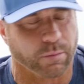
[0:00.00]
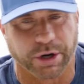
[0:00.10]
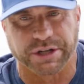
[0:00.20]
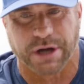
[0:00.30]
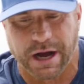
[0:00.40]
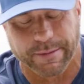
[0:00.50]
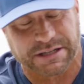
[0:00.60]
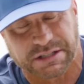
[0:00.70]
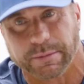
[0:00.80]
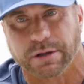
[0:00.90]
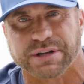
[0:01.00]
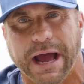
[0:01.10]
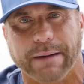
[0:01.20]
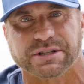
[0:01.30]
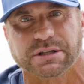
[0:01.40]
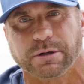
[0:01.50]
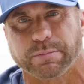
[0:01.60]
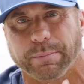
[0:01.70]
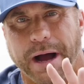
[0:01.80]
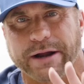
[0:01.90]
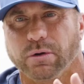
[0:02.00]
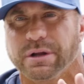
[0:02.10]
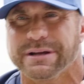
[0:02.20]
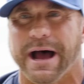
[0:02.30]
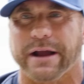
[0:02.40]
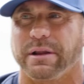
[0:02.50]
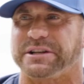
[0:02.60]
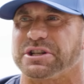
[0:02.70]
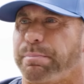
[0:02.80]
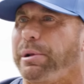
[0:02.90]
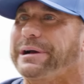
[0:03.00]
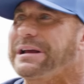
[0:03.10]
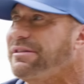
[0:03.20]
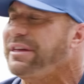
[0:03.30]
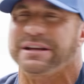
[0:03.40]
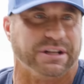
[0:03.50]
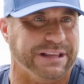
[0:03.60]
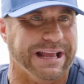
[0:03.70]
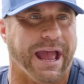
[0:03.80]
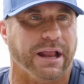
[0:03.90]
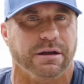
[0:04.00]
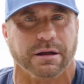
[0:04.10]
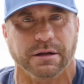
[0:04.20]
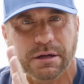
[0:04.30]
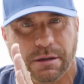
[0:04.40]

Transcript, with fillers: And we're going to talk about some of those habits in the book, but I don't, I don't like just plugging things at the end.